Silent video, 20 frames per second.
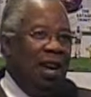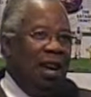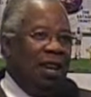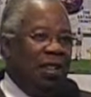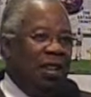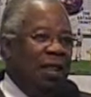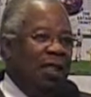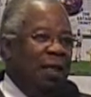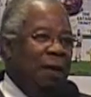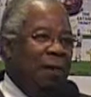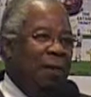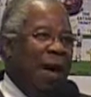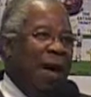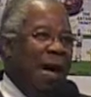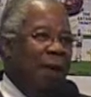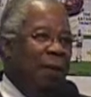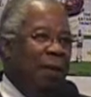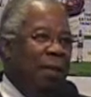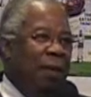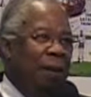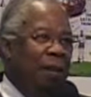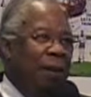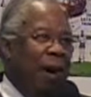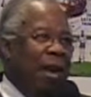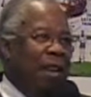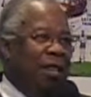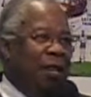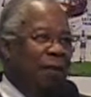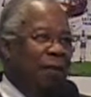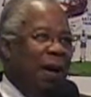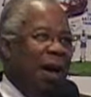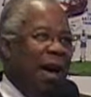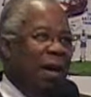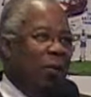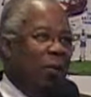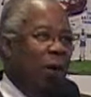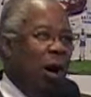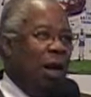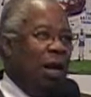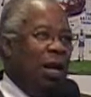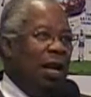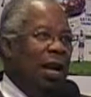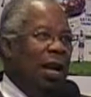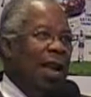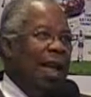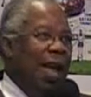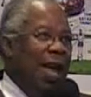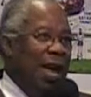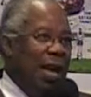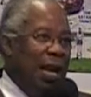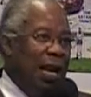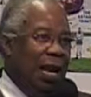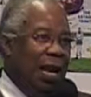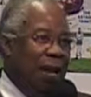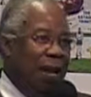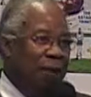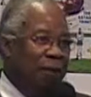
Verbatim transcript: It's in the Bible, the Benjamites wanted a land.